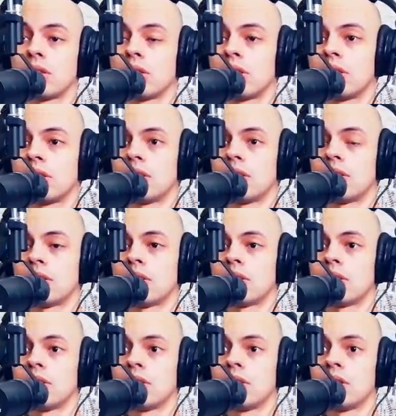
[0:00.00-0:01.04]

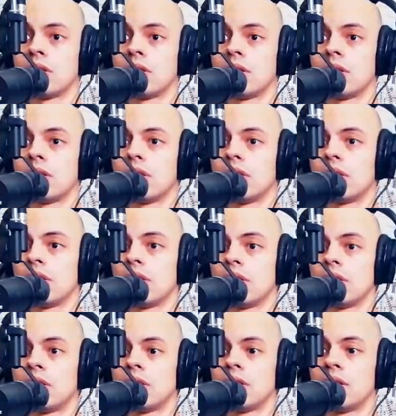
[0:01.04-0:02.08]

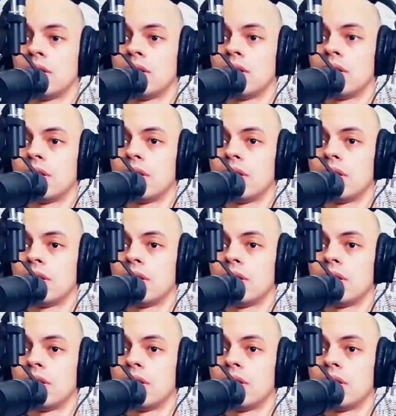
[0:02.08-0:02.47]
(no one is talking)